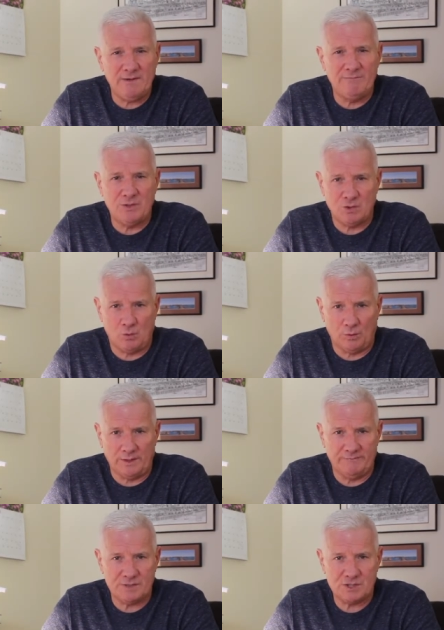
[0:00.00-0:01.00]

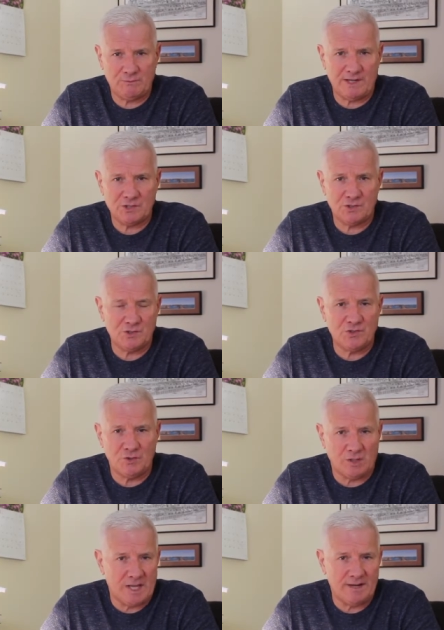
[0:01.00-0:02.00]
inventory of the stressors in
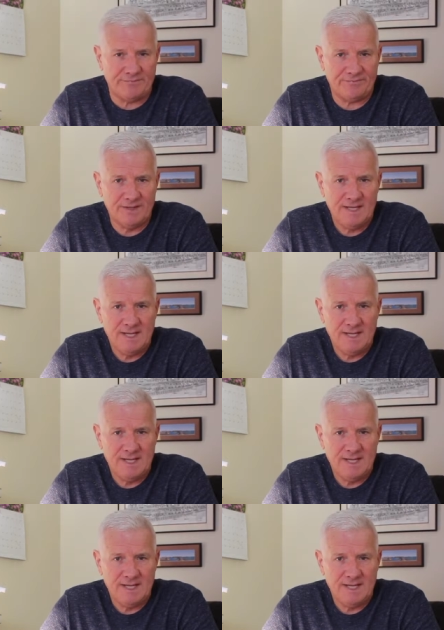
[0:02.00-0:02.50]
your life.